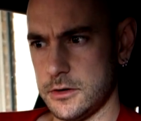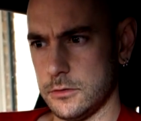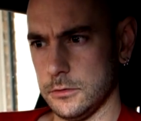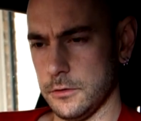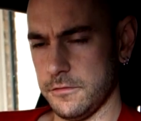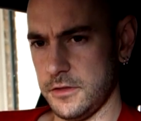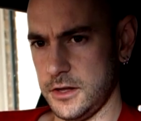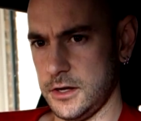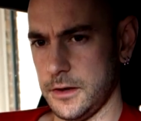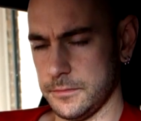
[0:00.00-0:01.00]
all of
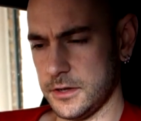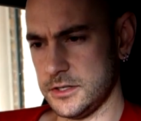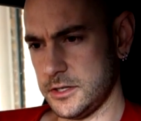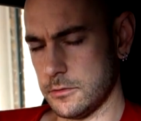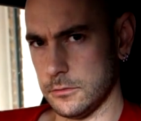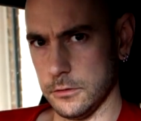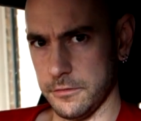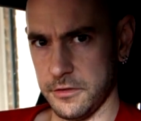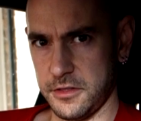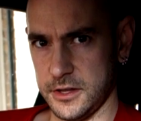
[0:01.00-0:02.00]

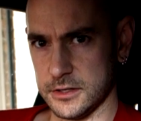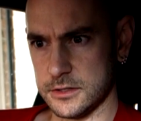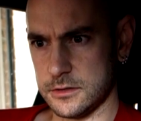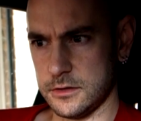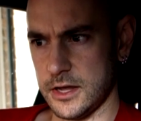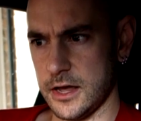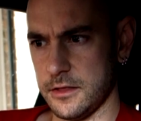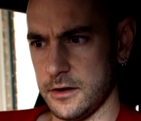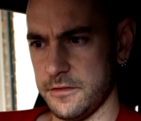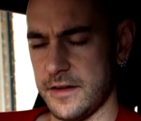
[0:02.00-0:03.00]
the things there
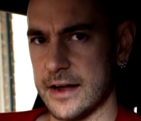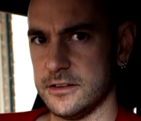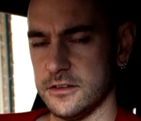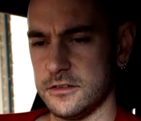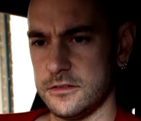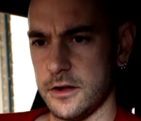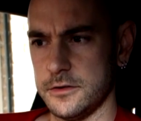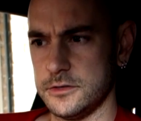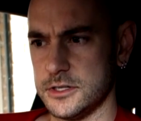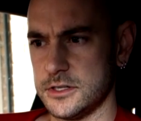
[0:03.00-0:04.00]
that are factors.
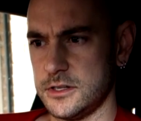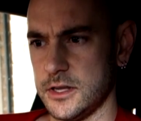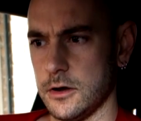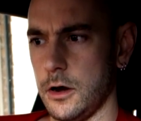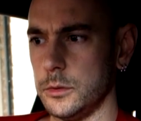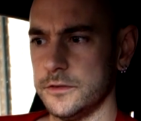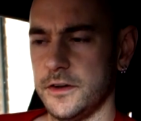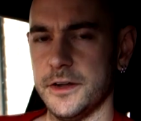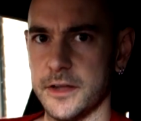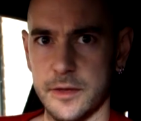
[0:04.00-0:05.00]
Don't just think, oh well, if
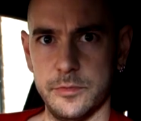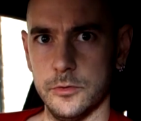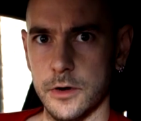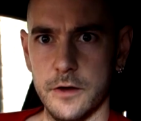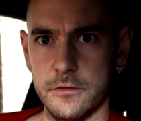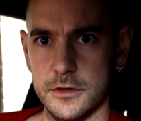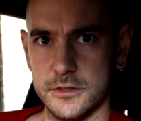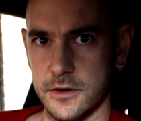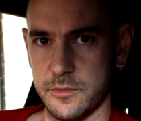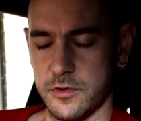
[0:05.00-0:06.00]
I don't get pulled over,
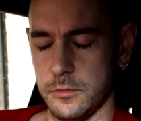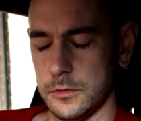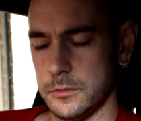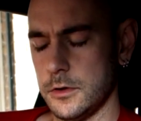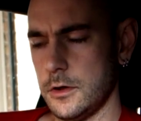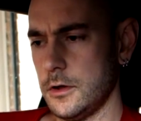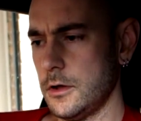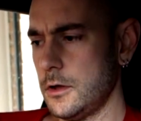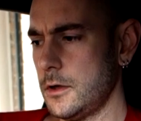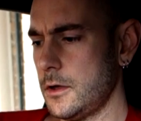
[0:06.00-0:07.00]
it's not a problem.
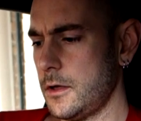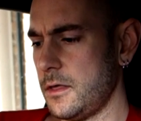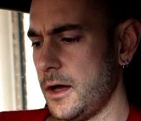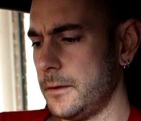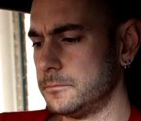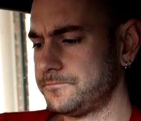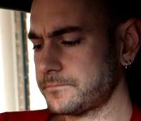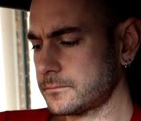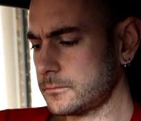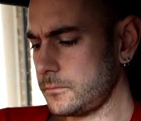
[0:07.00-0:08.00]

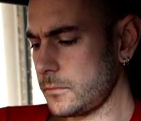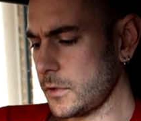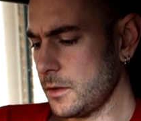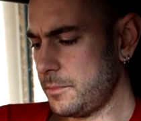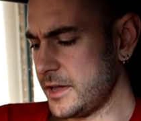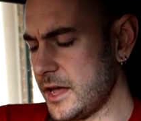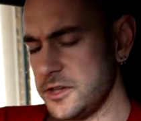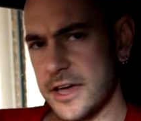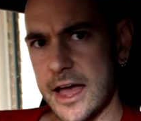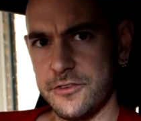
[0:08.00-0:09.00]
But yeah,
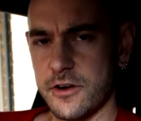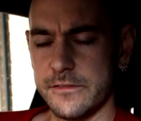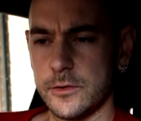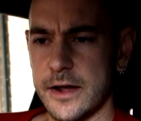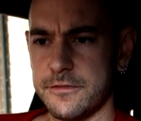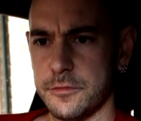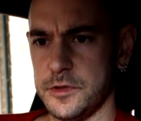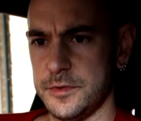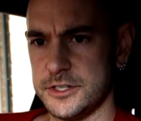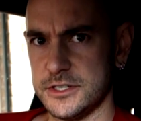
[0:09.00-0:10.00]
you can drive away from
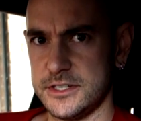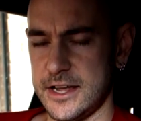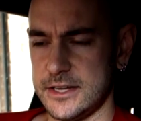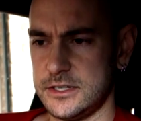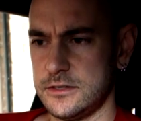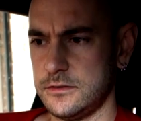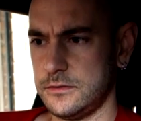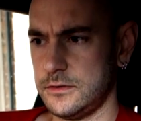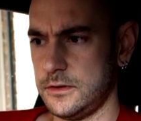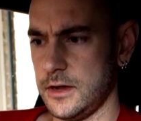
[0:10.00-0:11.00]
the emissions test.
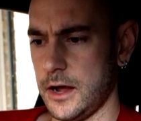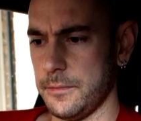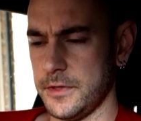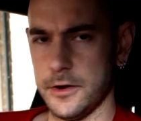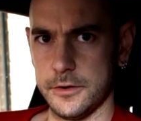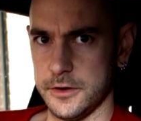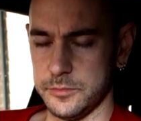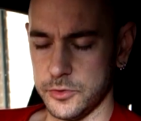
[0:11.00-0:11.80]
They're not going to